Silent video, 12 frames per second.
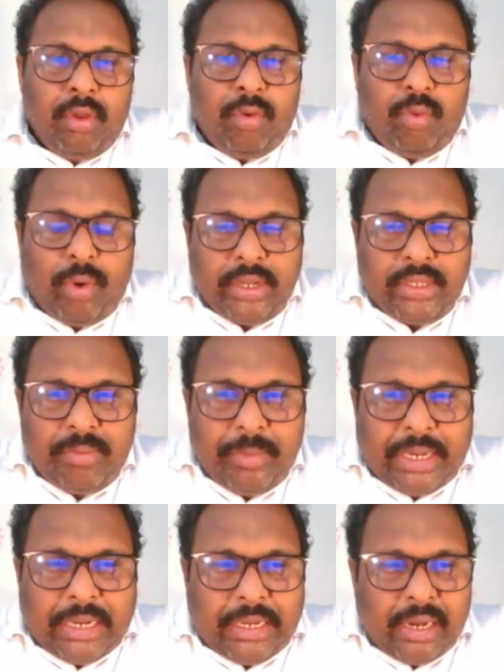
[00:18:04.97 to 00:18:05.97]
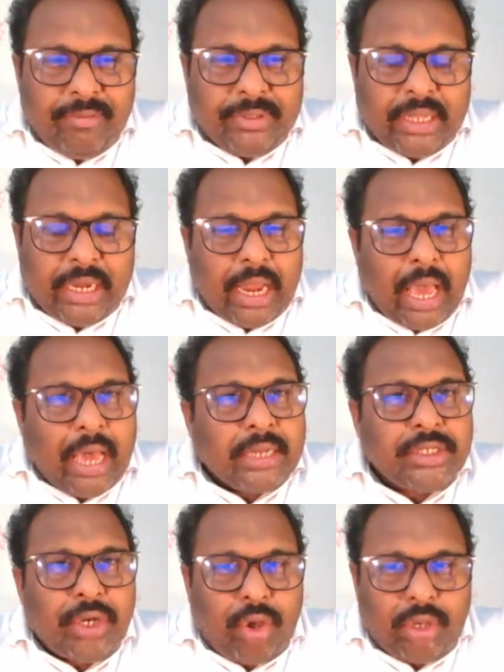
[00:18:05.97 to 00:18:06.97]
What is a material with a
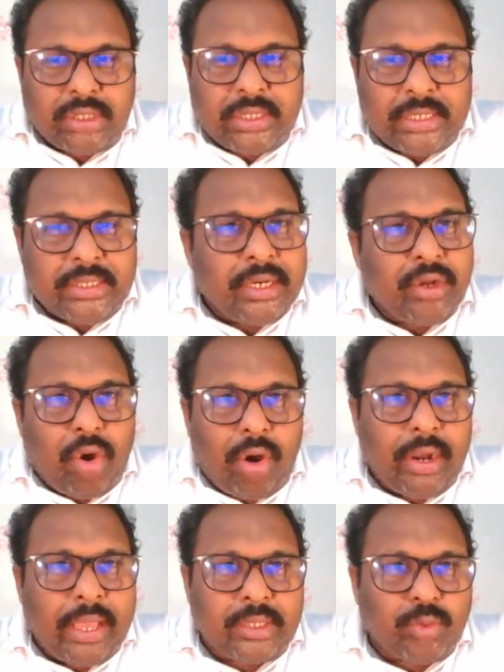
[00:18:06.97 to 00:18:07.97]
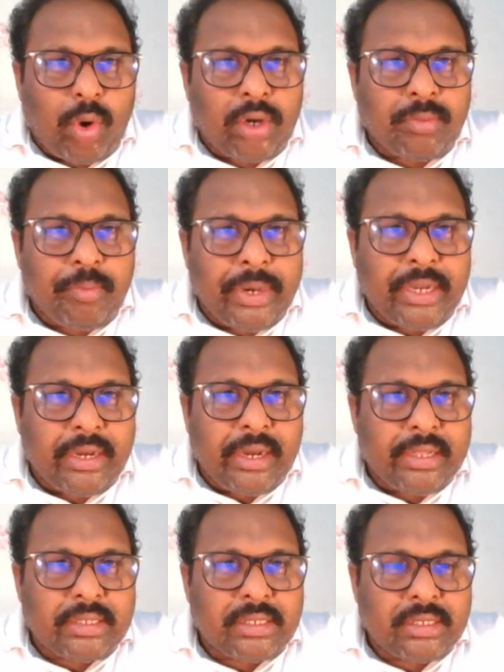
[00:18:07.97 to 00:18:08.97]
large loss tangent called as? What material
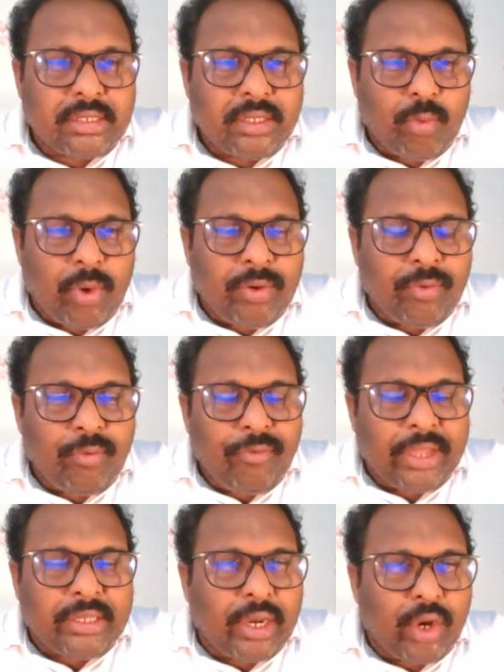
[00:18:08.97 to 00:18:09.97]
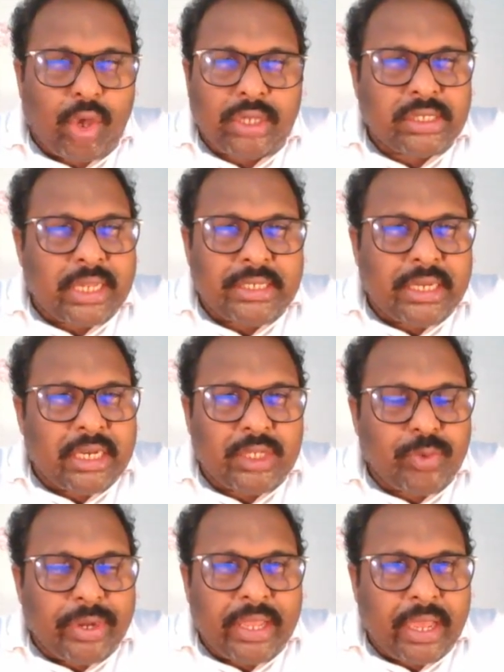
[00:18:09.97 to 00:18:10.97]
is the one where the loss tangent is
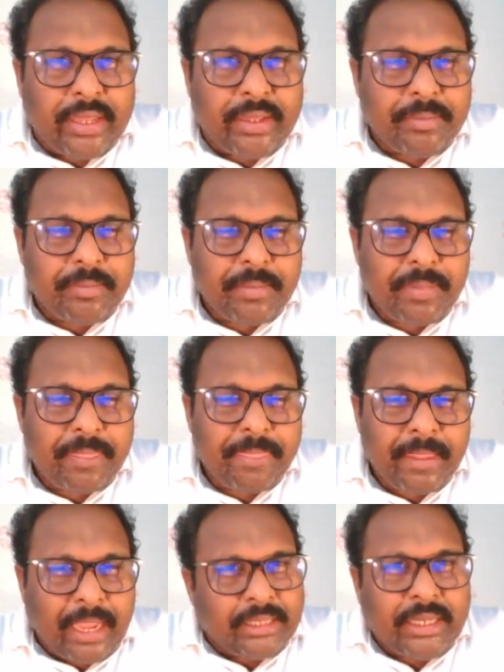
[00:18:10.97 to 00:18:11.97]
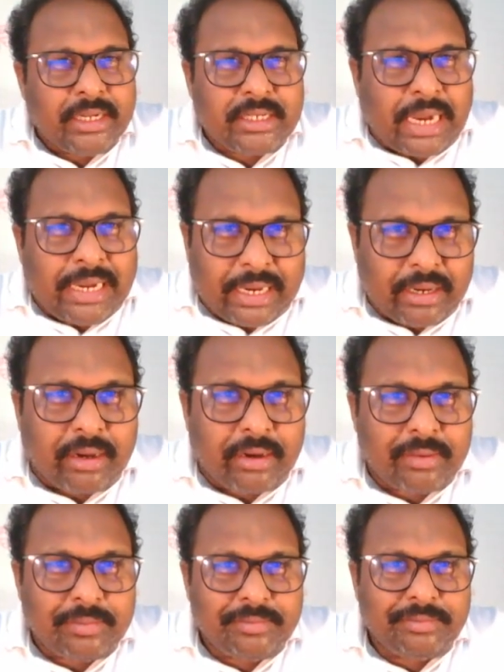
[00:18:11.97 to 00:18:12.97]
very high? I think it's conductor.
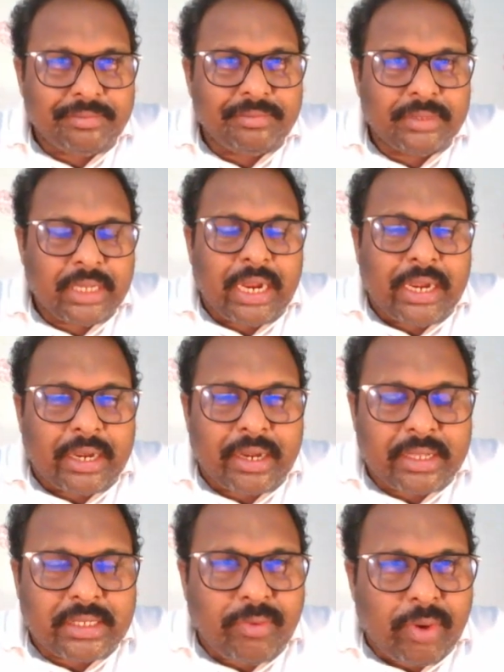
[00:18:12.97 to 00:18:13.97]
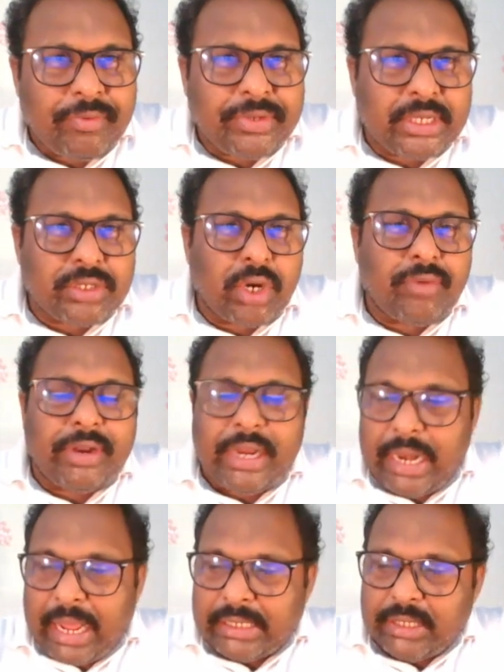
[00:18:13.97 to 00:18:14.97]
Conductor is the one which has got a very
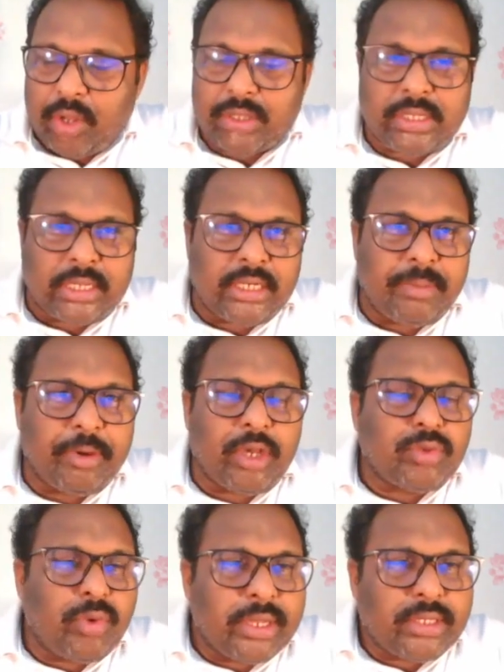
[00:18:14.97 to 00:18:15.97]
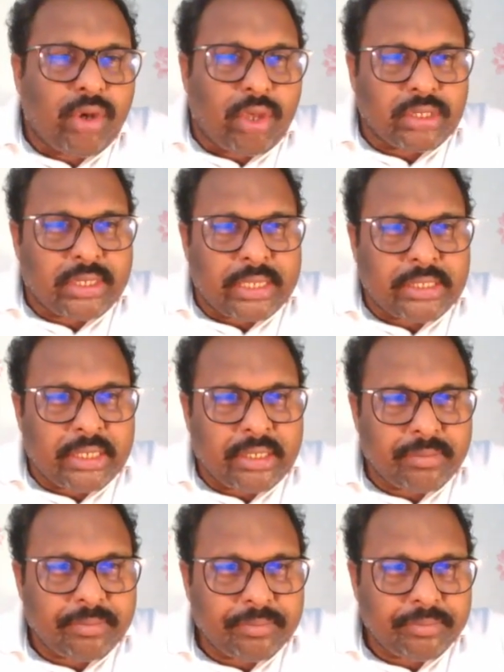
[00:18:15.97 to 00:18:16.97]
large loss tangent. Because what is loss tangent?
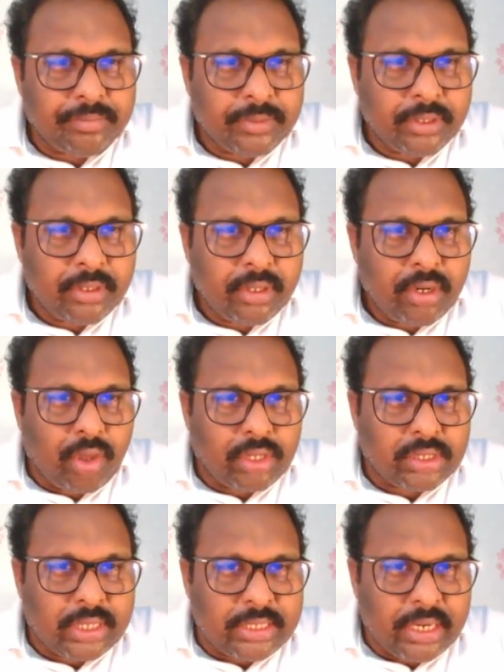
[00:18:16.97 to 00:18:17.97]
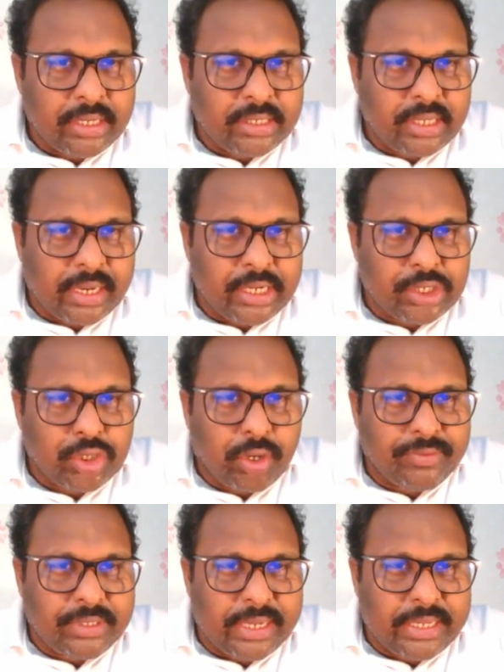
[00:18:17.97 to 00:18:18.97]
Loss tangent is the ratio
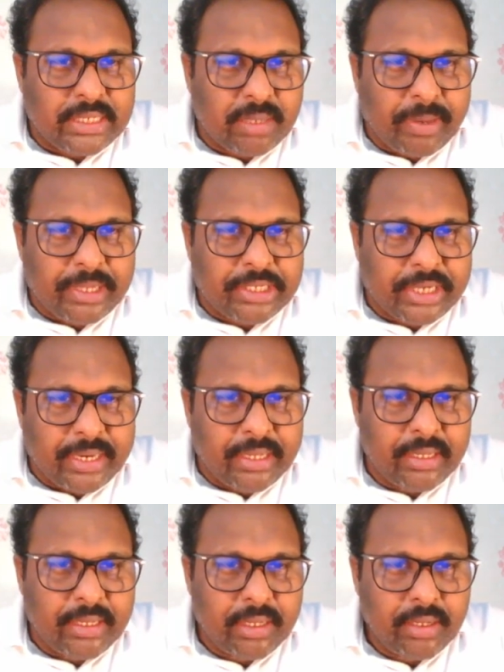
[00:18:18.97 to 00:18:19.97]
of JC by JD.